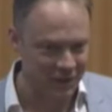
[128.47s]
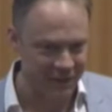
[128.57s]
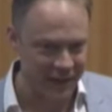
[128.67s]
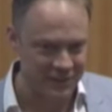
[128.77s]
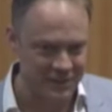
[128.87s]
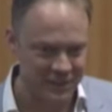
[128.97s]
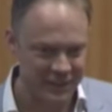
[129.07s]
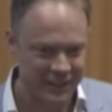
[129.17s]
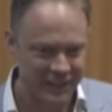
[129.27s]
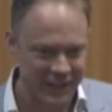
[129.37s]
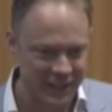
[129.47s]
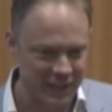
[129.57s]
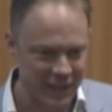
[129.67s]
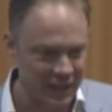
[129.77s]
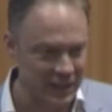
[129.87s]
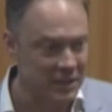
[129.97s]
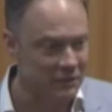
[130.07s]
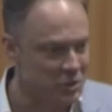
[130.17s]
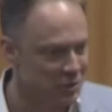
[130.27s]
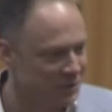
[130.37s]
event in an
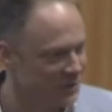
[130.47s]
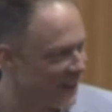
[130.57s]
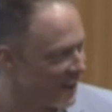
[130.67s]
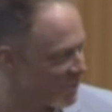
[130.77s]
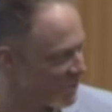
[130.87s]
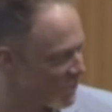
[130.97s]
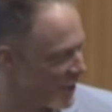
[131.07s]
individual's life.